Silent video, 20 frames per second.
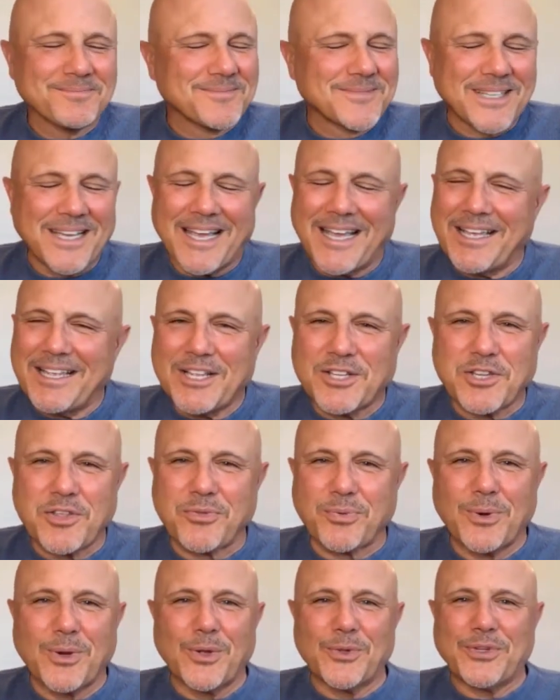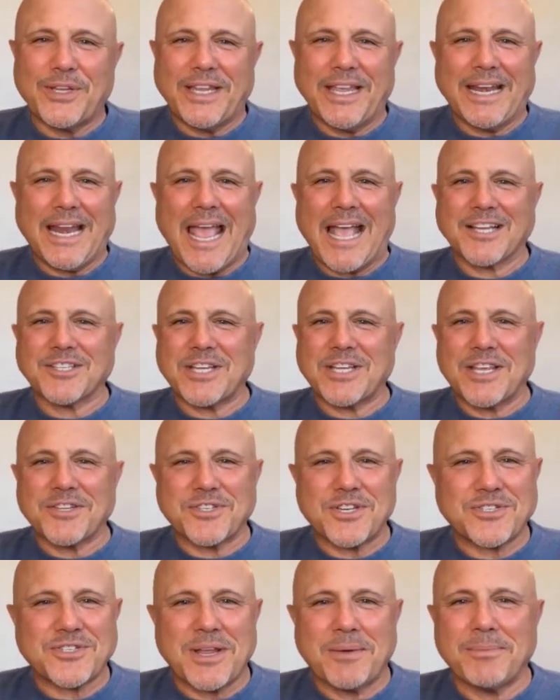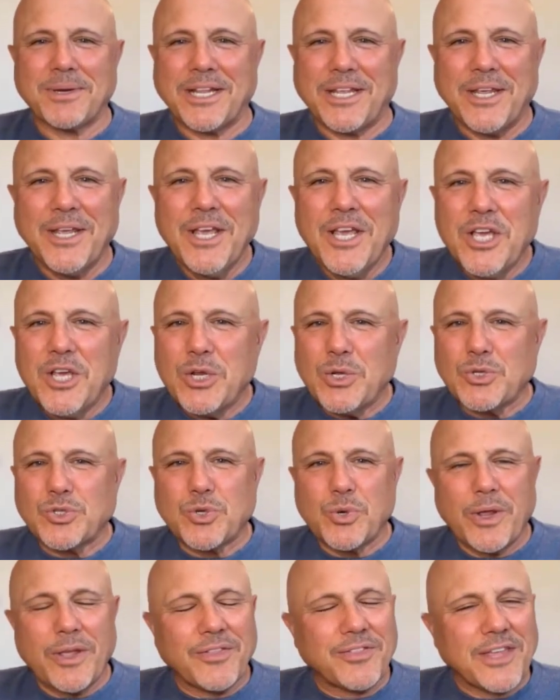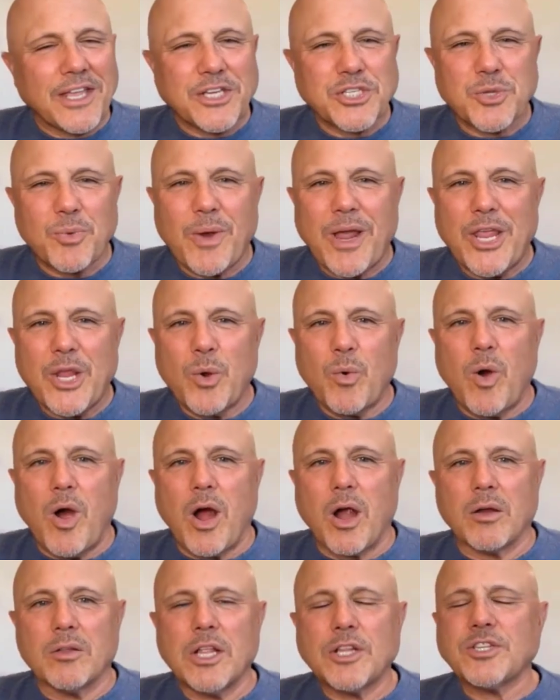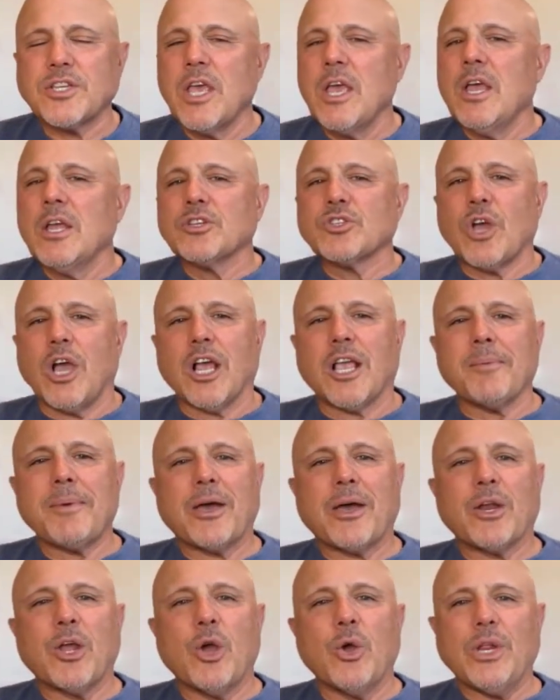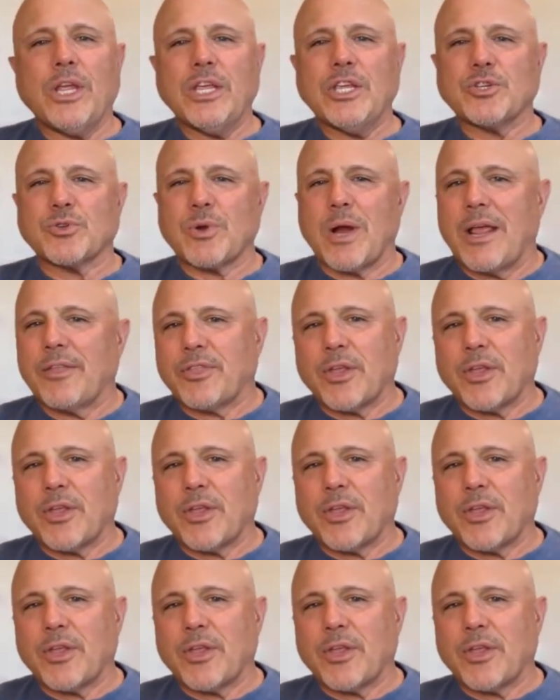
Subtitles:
It's a thrill to get access to somebody who's doing things the way you are. Let's talk about ODs, right?